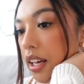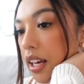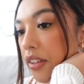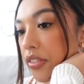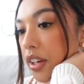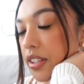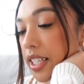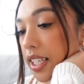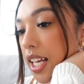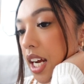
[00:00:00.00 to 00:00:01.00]
at the
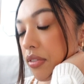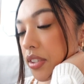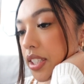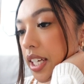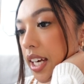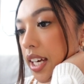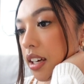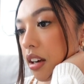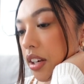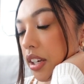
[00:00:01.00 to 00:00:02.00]
second half of the
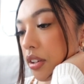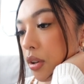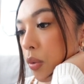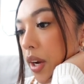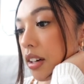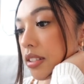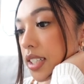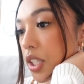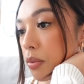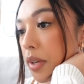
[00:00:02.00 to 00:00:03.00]
day are either when I'll
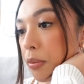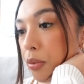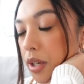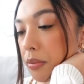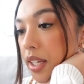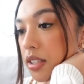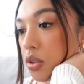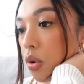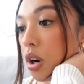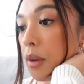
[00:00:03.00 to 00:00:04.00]
schedule my appointments
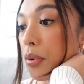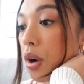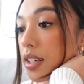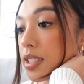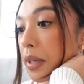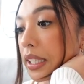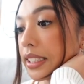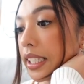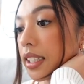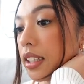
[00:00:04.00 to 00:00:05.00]
or
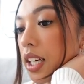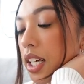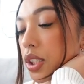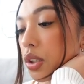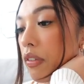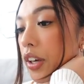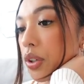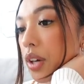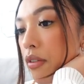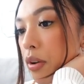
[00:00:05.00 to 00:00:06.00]
prospecting. So if I
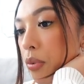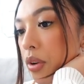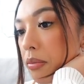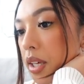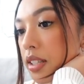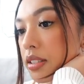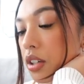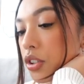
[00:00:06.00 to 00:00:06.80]
don't have appointments, I'll